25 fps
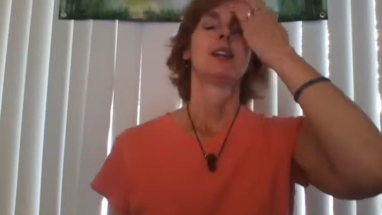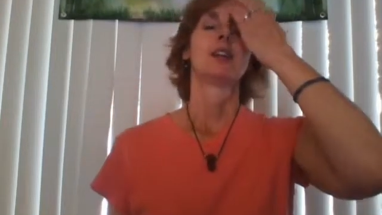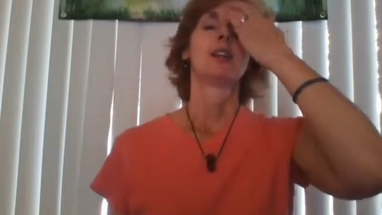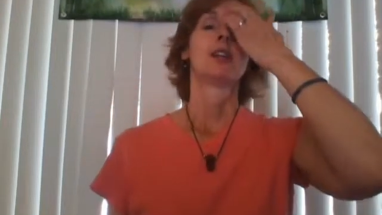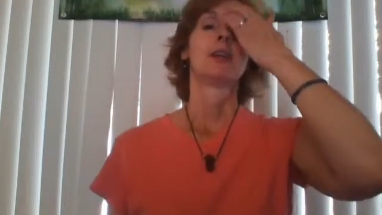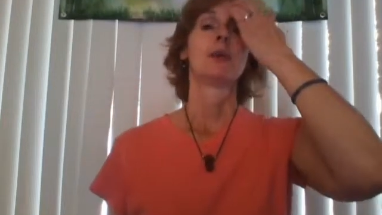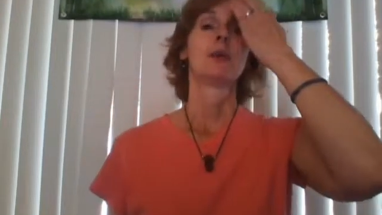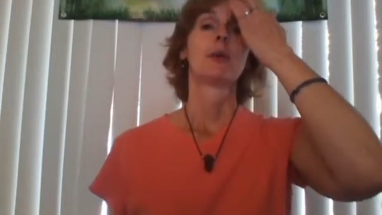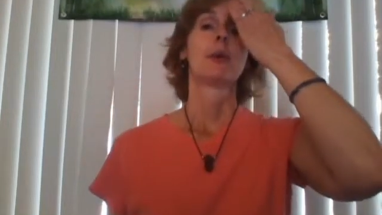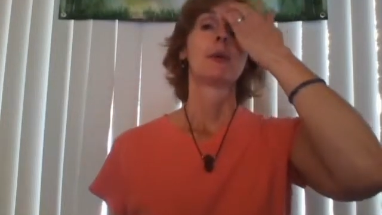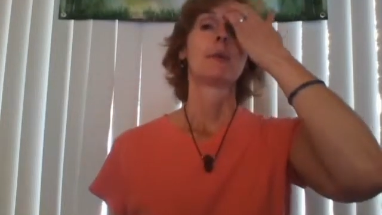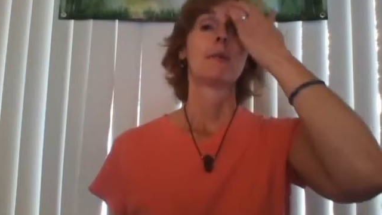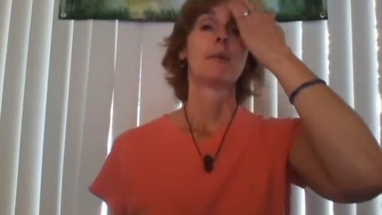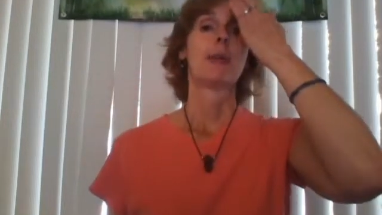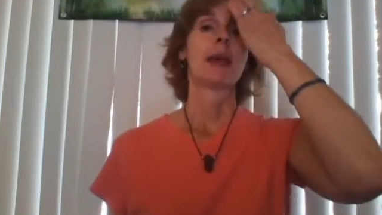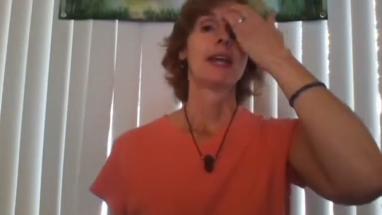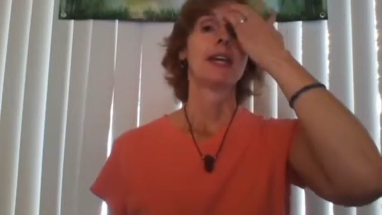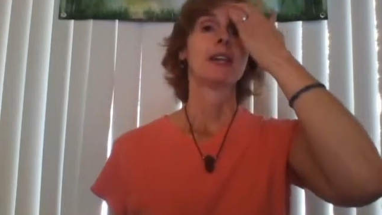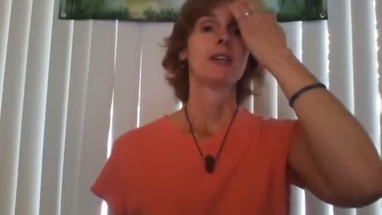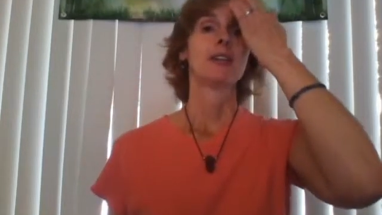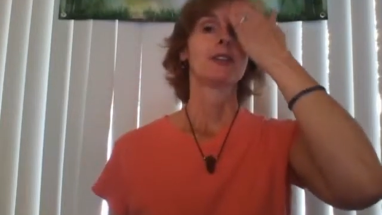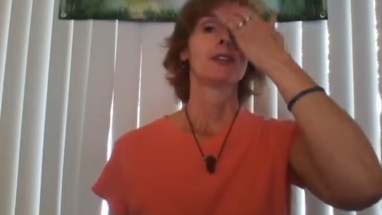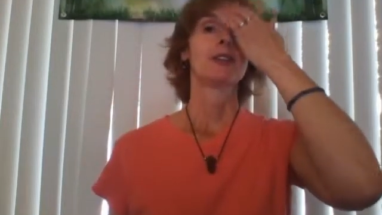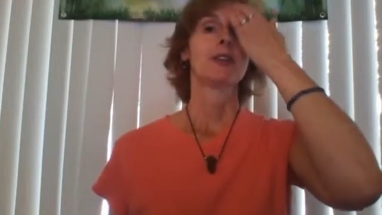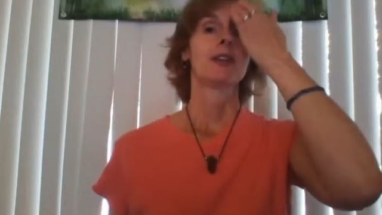The
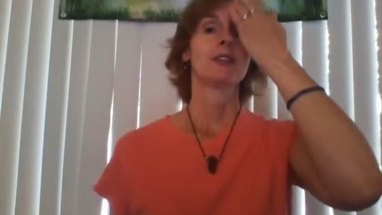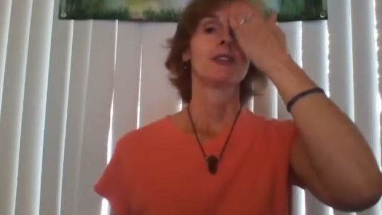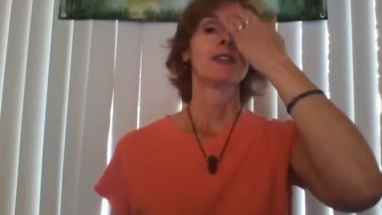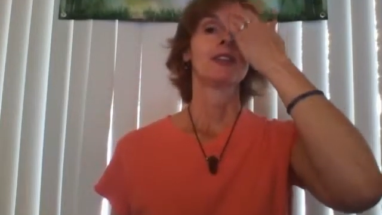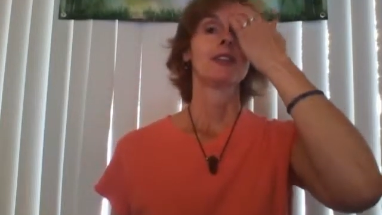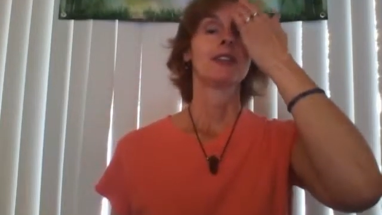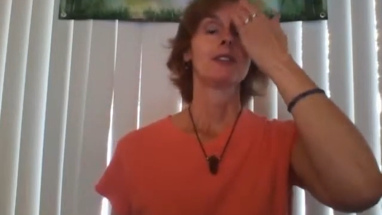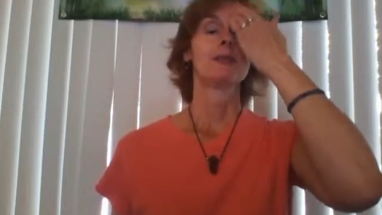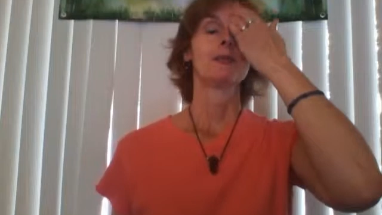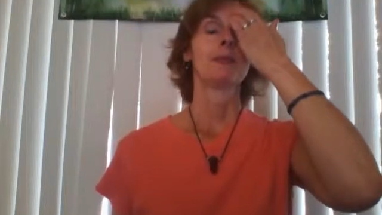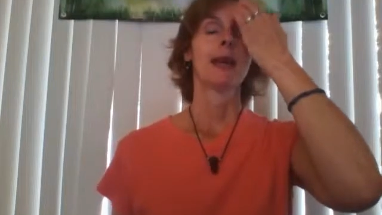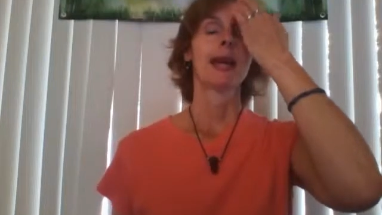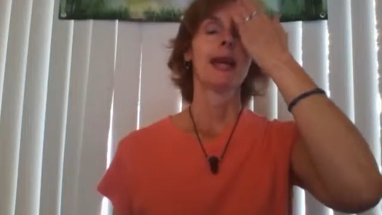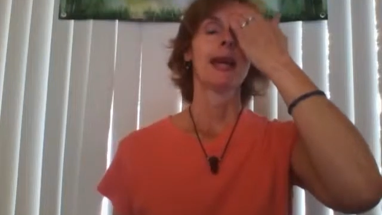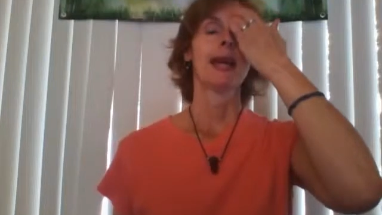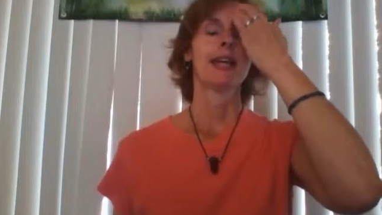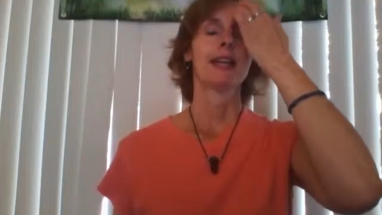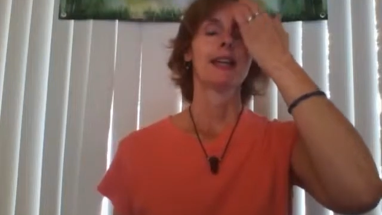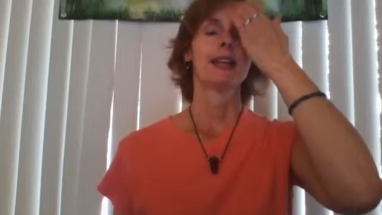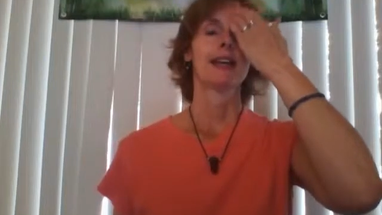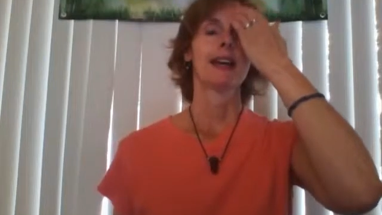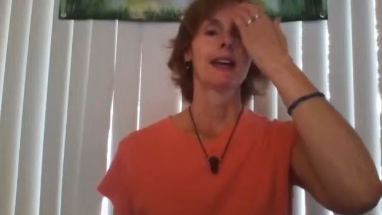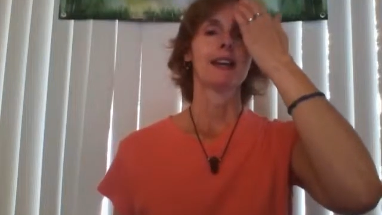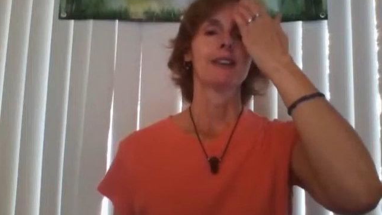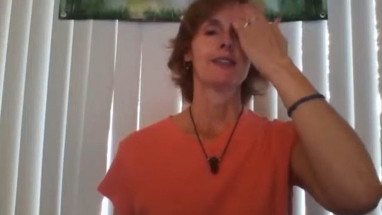remainder of this
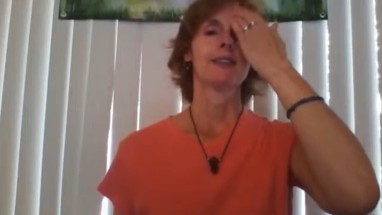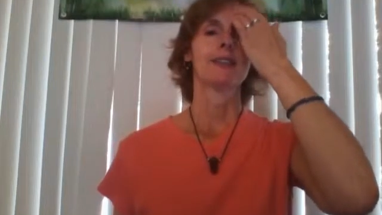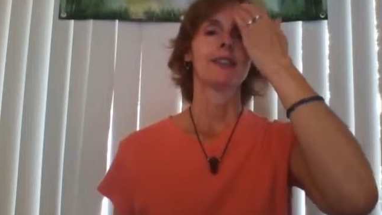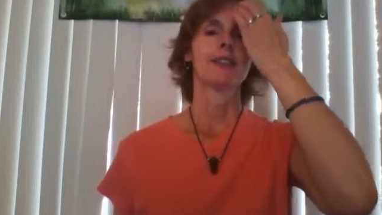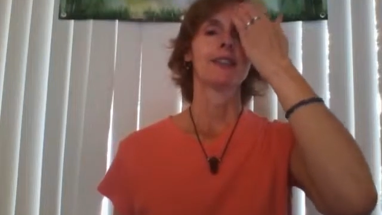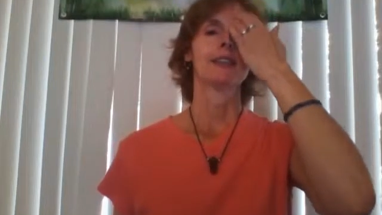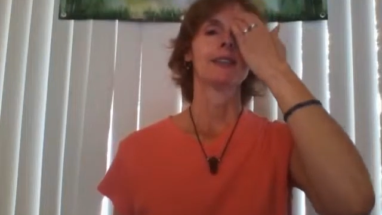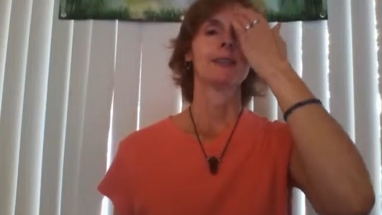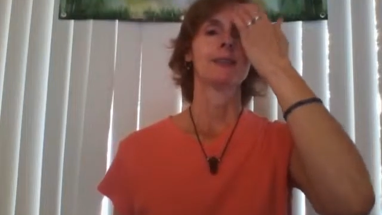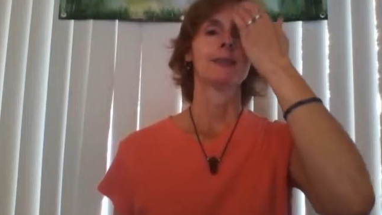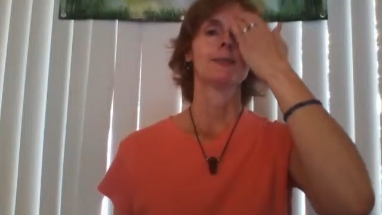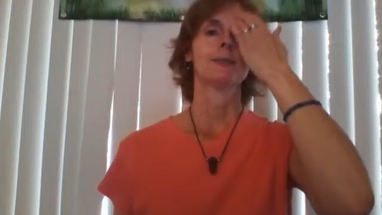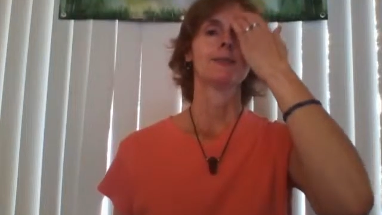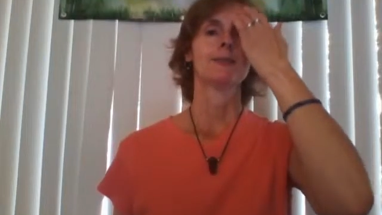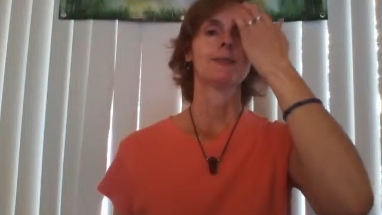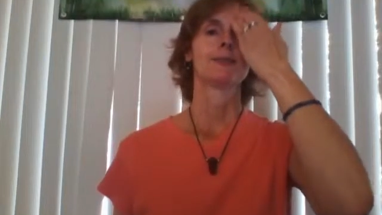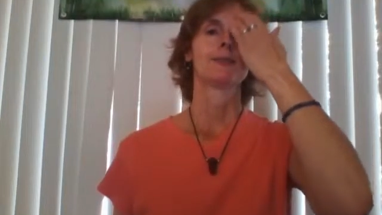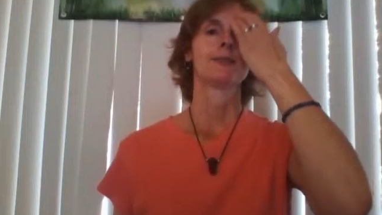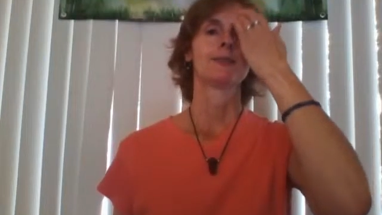pain I feel,